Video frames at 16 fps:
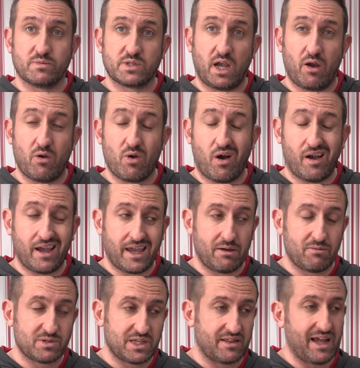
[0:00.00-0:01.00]
So it
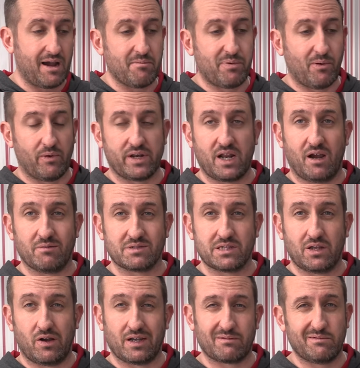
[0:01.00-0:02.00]
was at that point I was
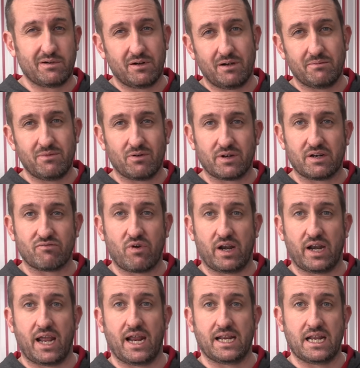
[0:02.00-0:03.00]
like, well, I'm not going to
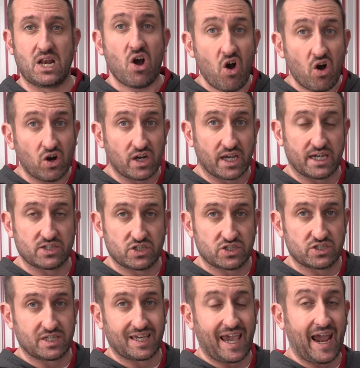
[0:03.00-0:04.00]
run it any longer
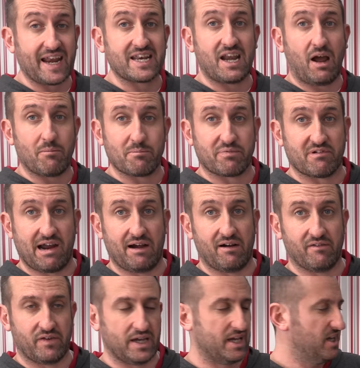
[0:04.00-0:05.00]
just to get a number out
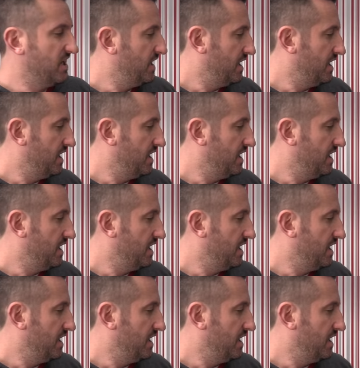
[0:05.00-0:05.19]
of it.